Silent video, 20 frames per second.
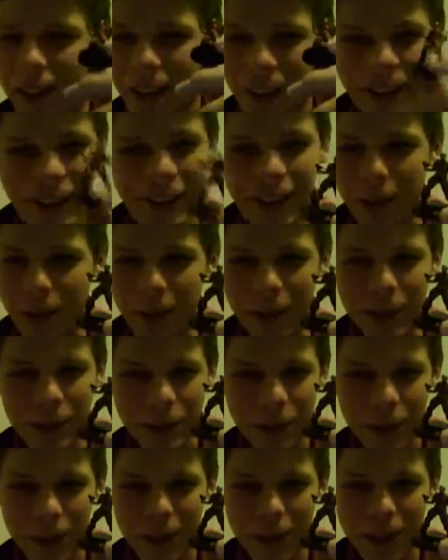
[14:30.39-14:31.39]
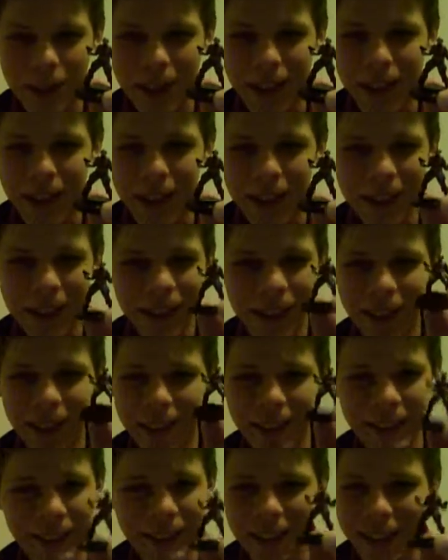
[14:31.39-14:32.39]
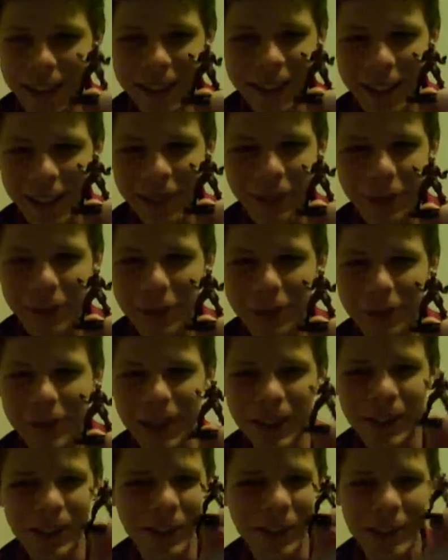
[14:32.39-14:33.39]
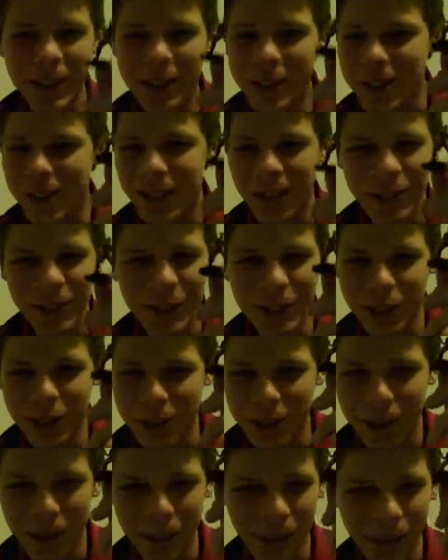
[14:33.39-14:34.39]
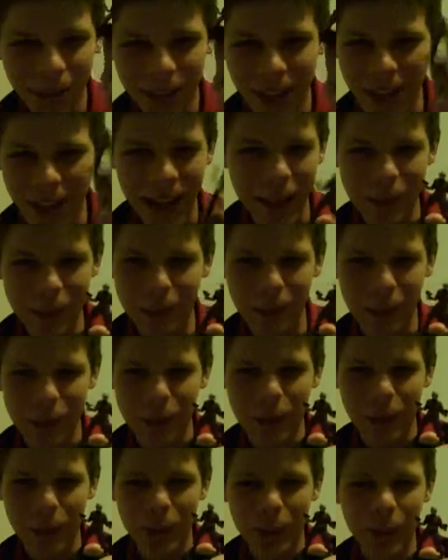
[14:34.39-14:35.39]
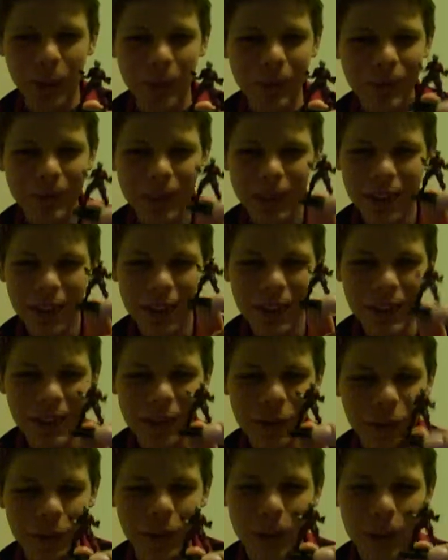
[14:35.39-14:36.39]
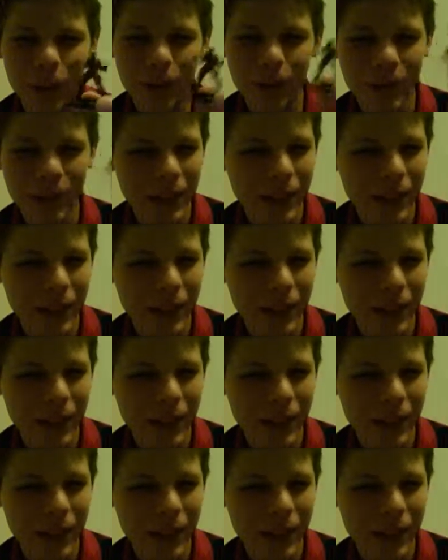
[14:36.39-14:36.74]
and he rocks 12 attack and he's an 89 point figure. It's just absolute troll. He's a troll.